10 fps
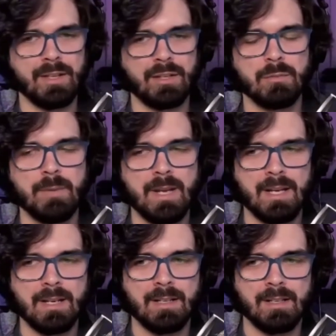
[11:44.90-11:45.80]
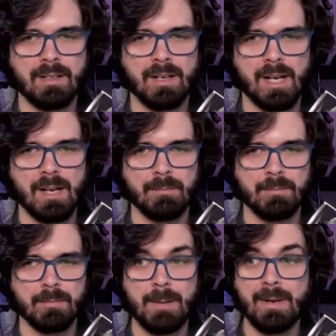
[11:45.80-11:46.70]
you make,
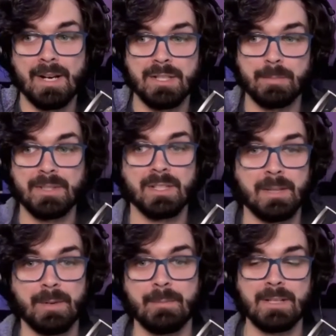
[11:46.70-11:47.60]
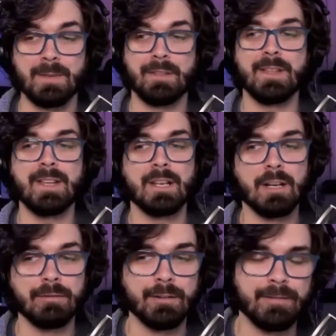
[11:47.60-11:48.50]
um, maybe not explicitly, but it makes me think
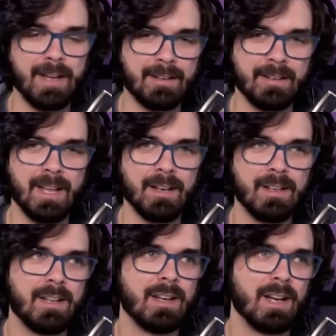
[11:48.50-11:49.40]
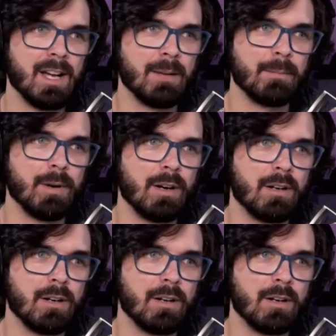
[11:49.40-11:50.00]
of the fact that um,